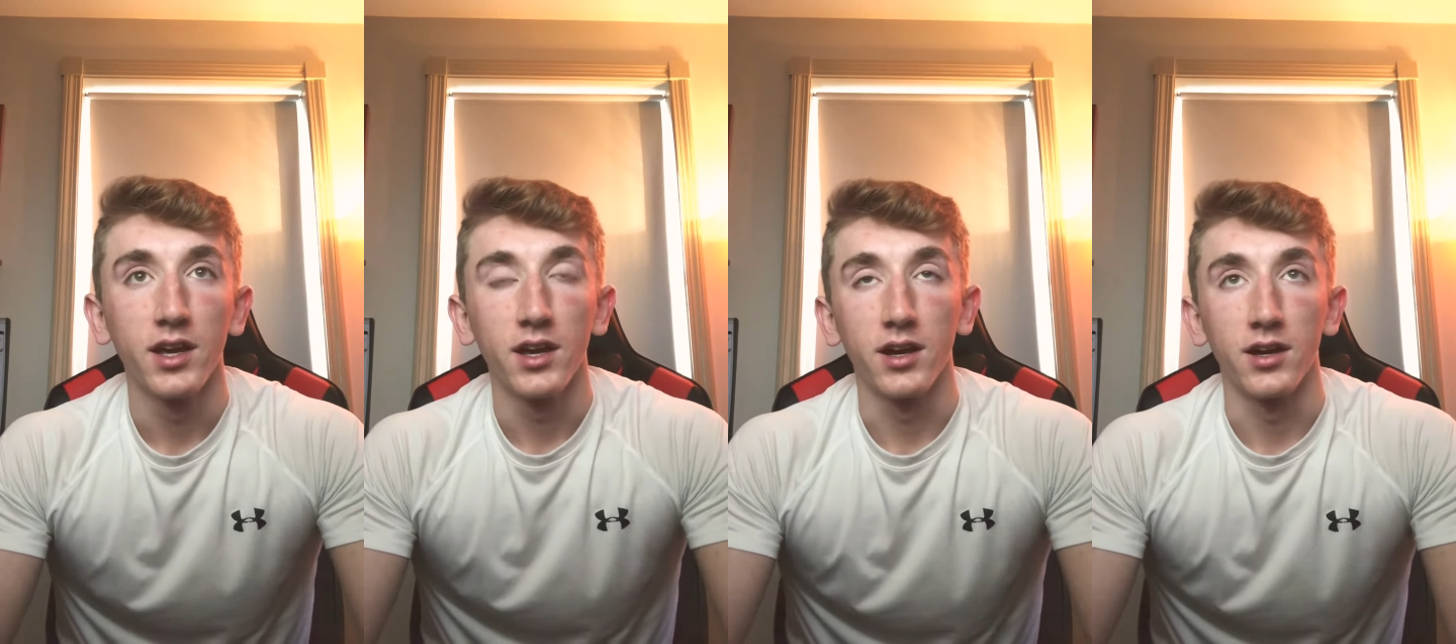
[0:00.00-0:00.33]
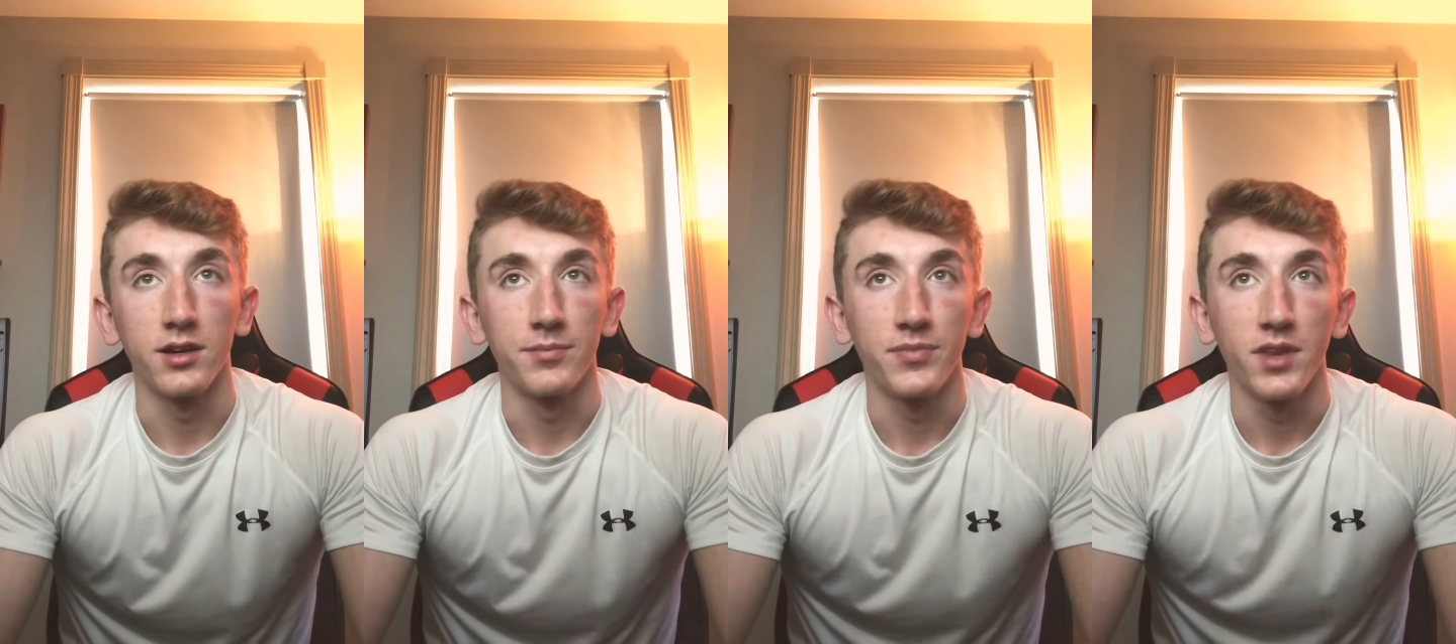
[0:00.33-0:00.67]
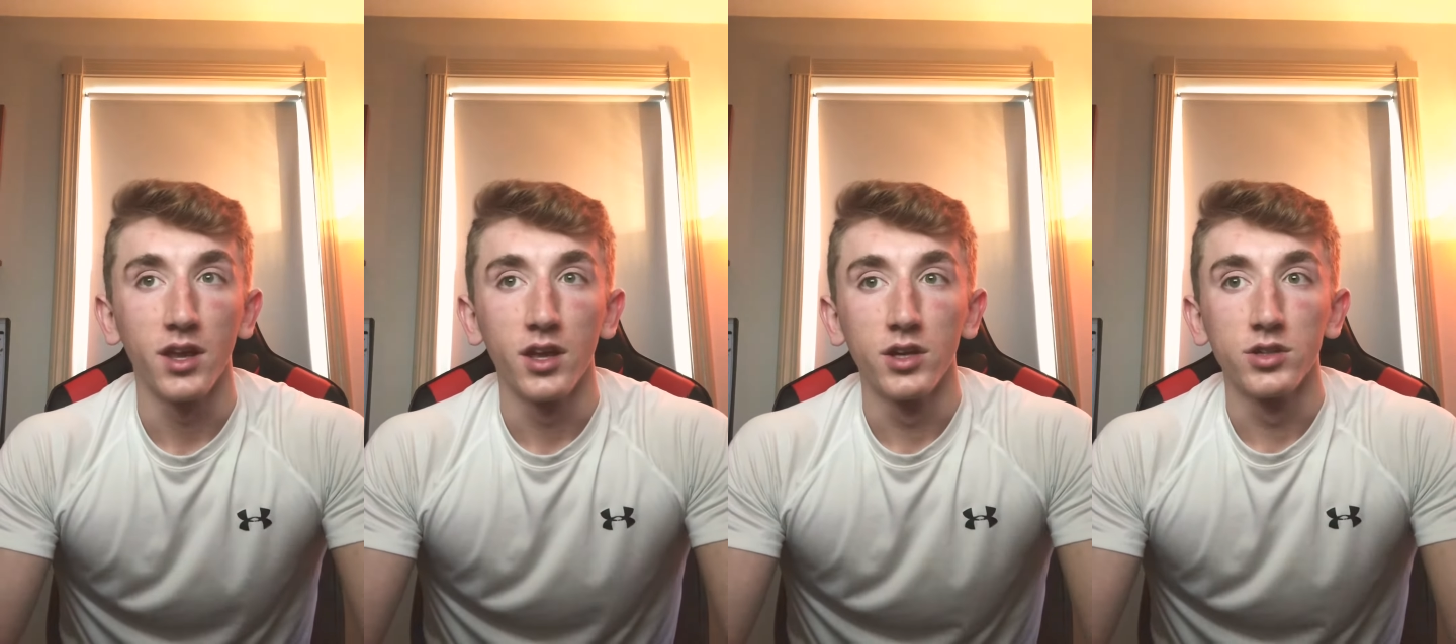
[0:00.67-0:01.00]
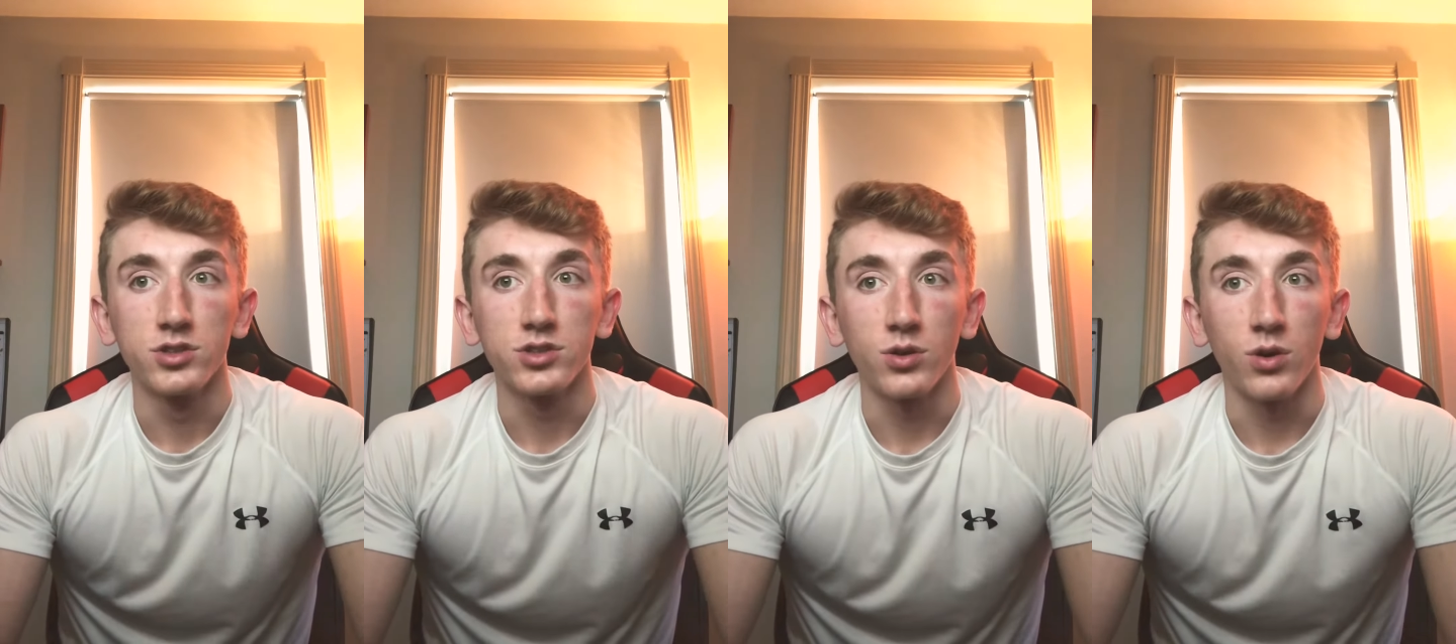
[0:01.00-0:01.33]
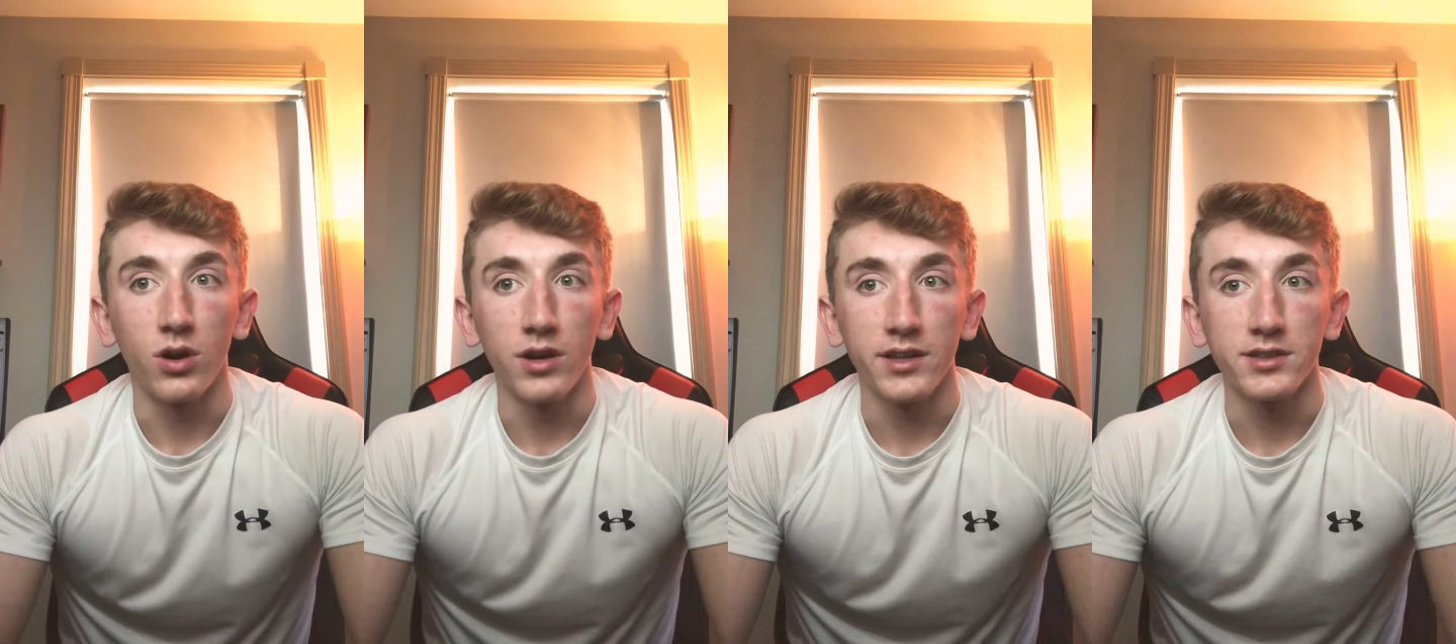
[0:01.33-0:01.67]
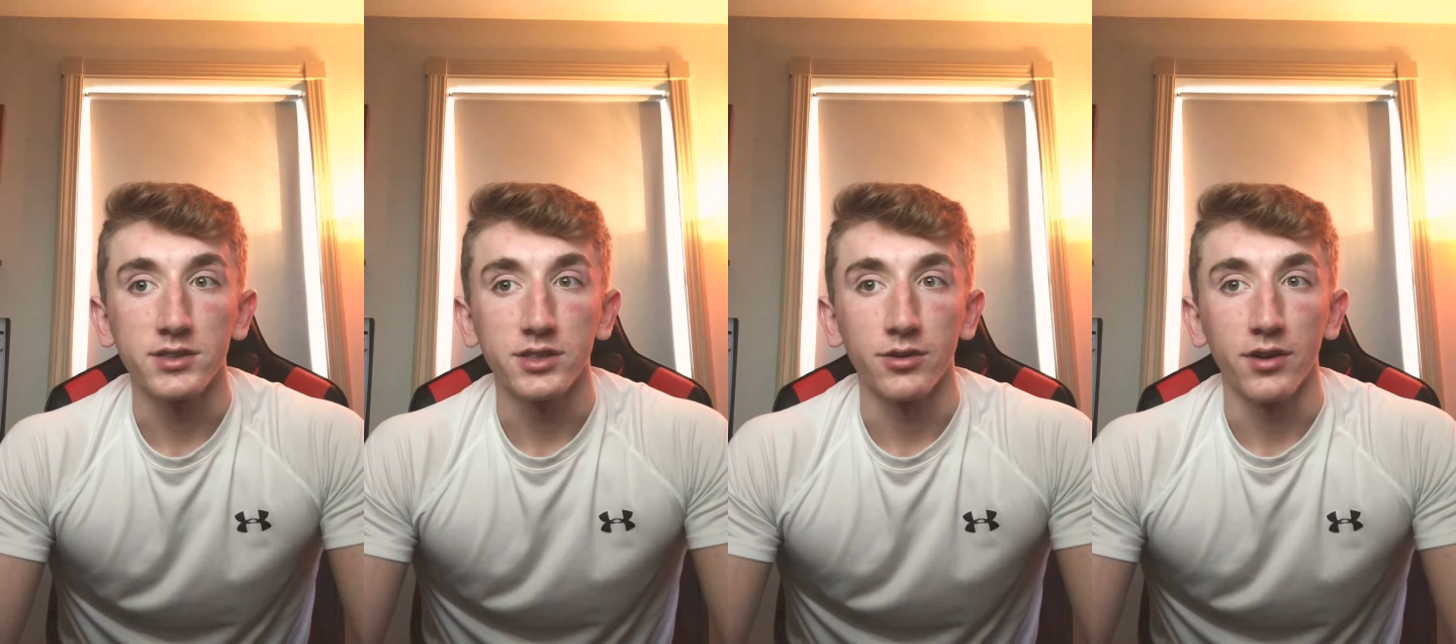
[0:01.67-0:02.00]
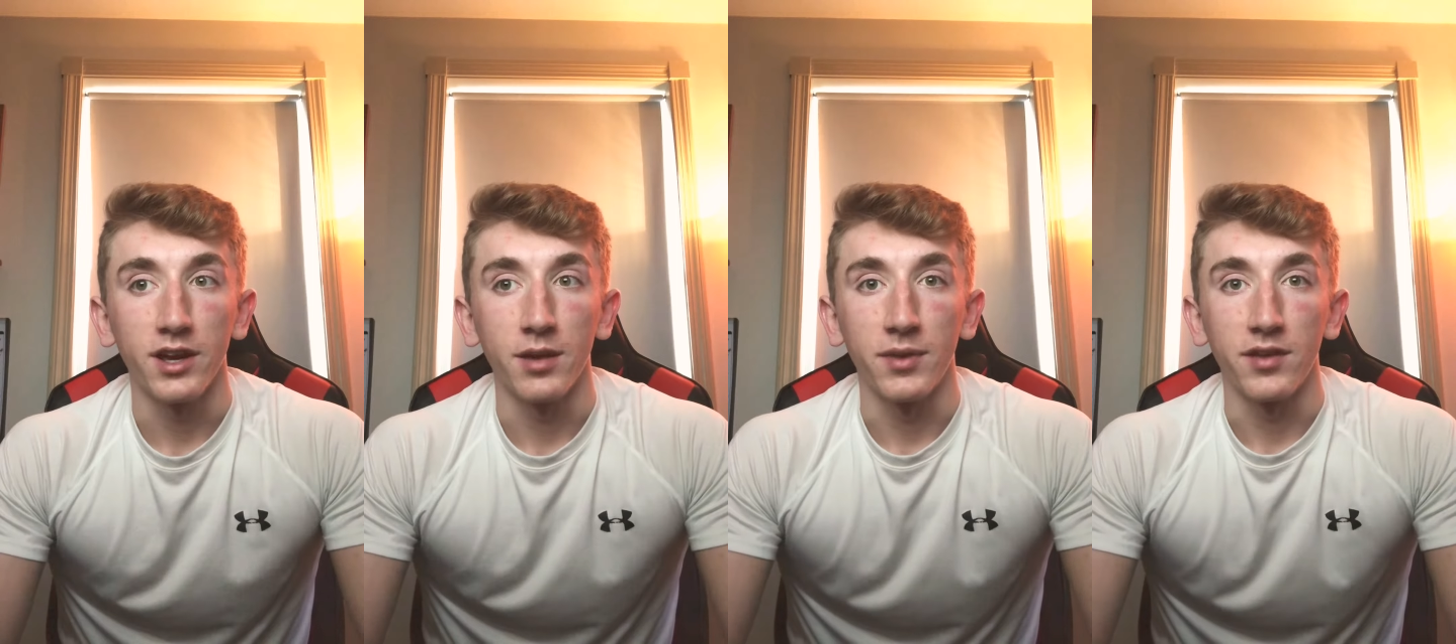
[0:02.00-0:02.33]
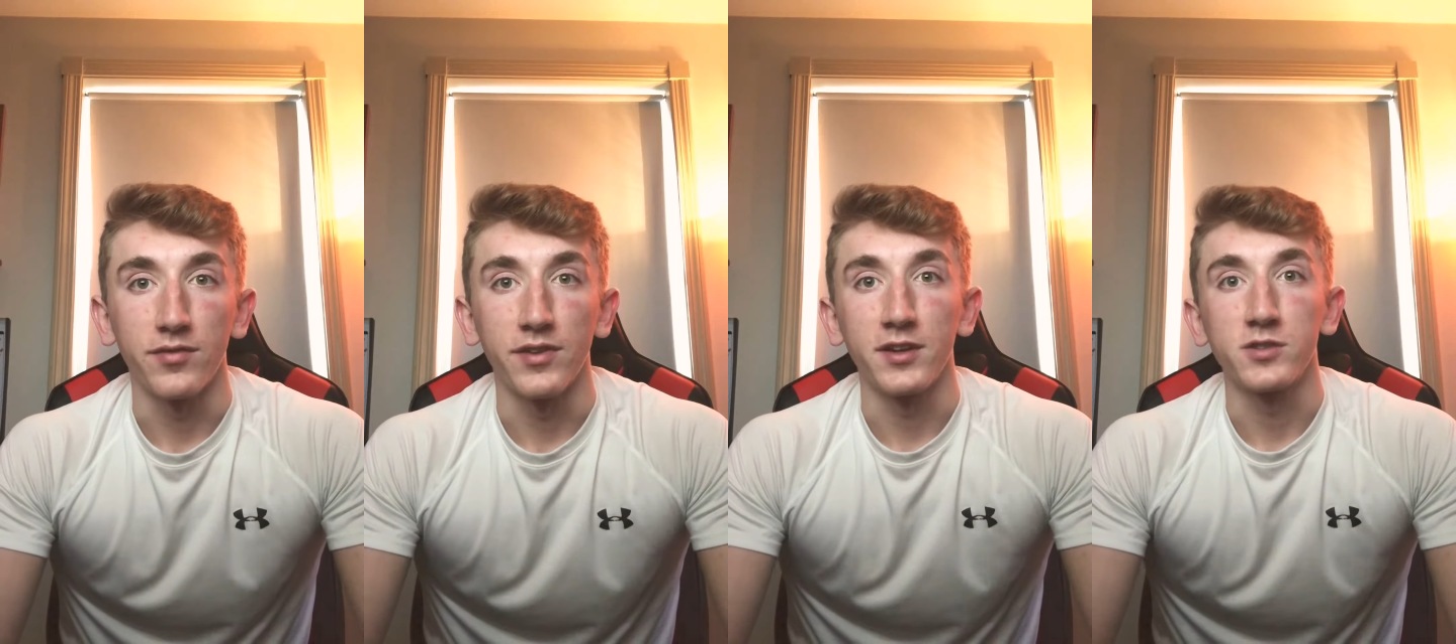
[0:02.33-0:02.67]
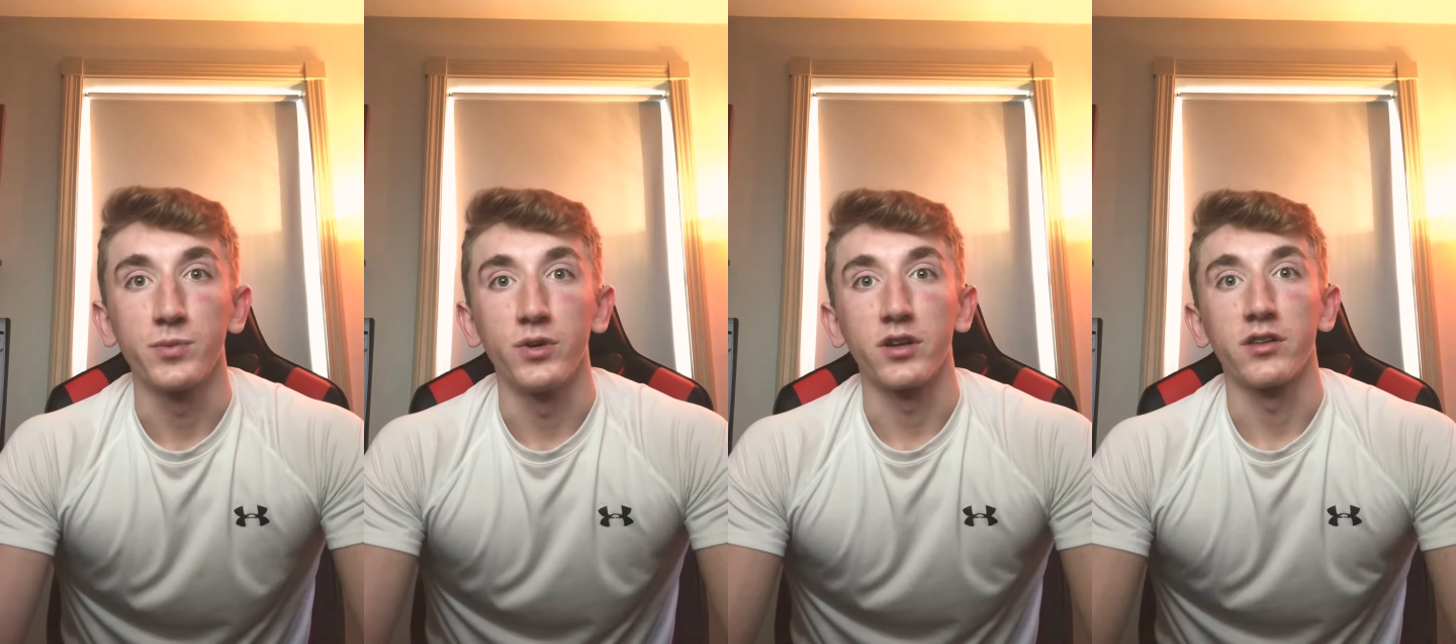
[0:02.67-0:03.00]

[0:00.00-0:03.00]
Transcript: Um, so on Instagram and Facebook,